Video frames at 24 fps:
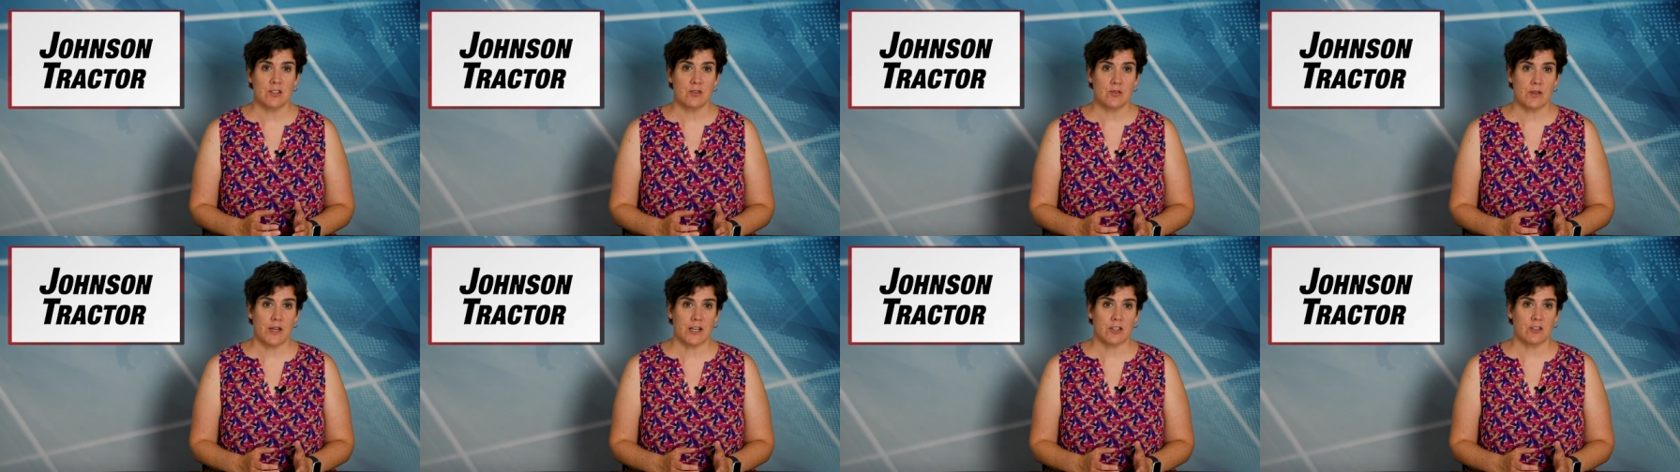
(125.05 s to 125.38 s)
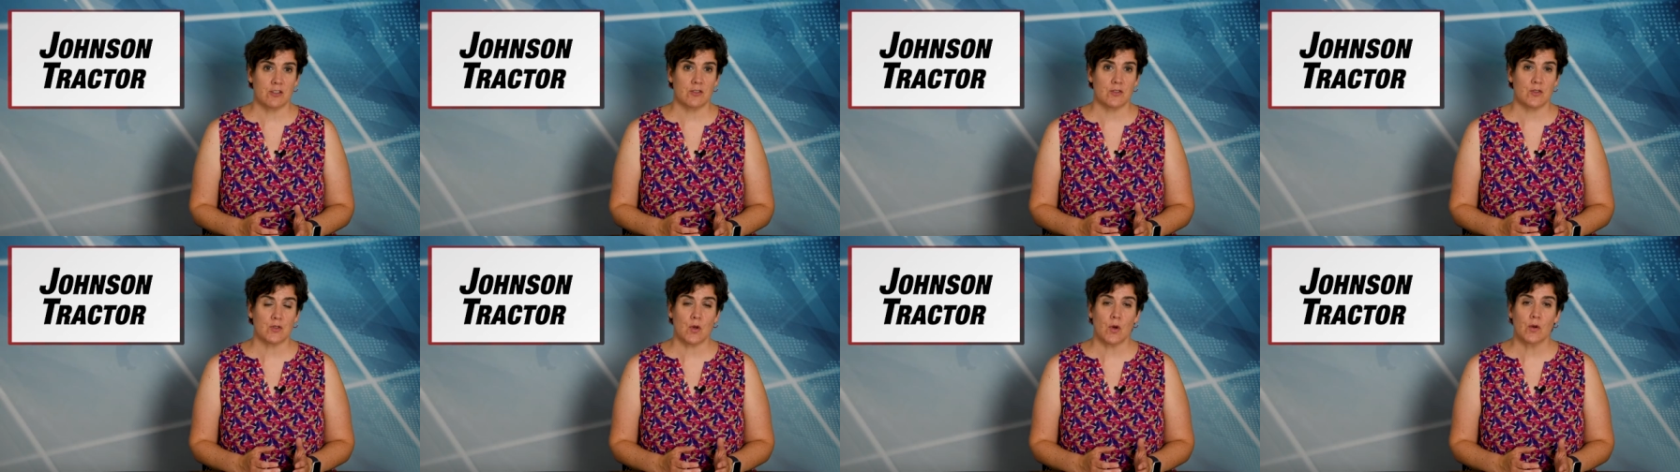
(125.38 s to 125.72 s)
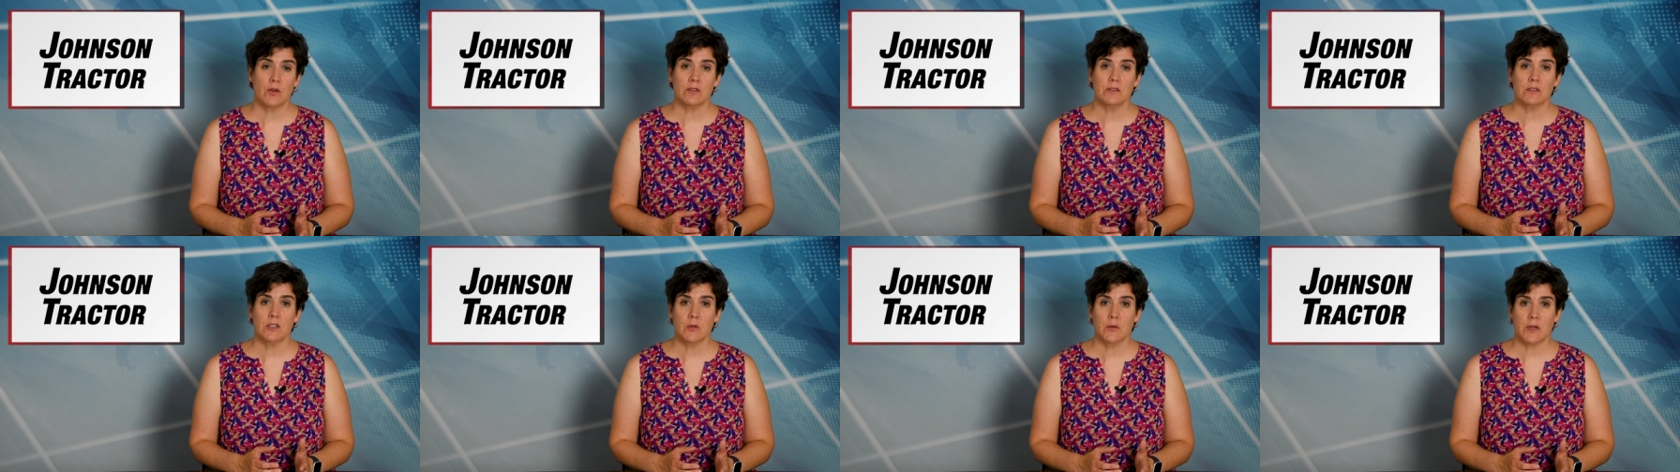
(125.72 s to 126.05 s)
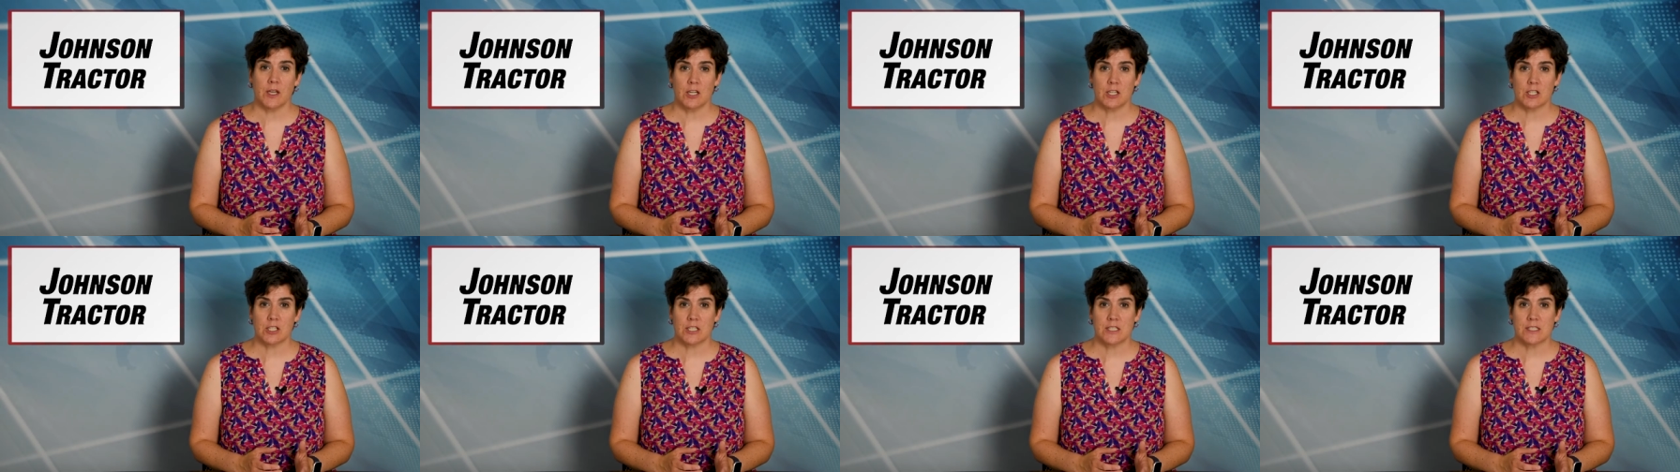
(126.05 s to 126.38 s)
Tractor's total
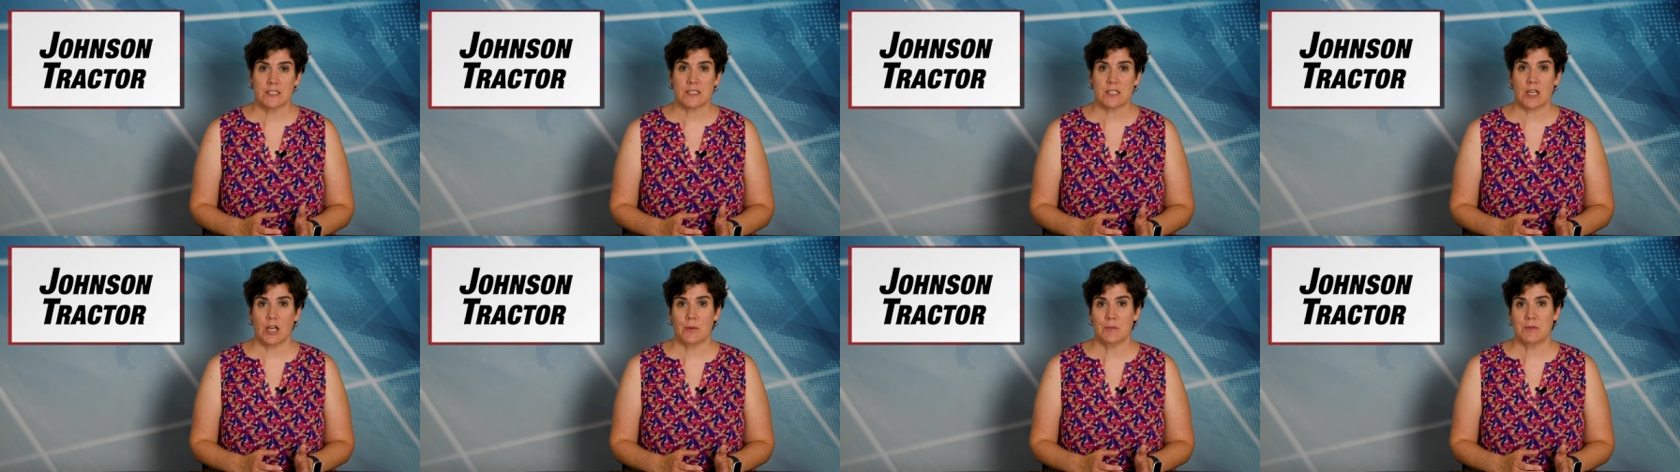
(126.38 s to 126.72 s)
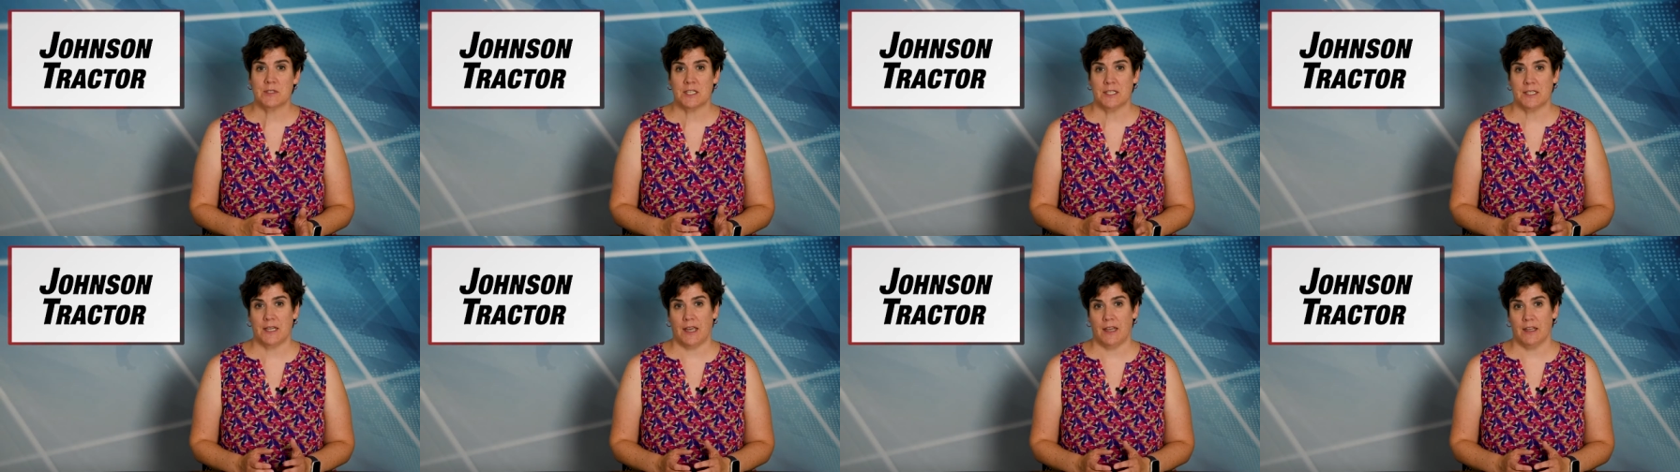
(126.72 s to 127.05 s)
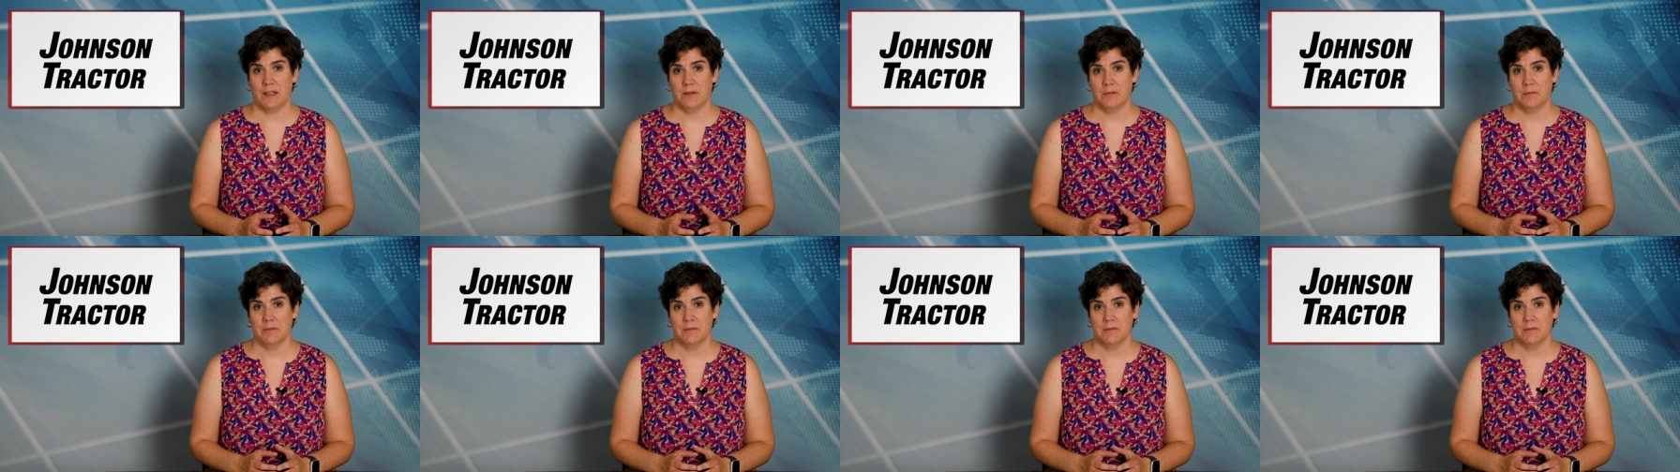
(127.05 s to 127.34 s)
locations up to 9.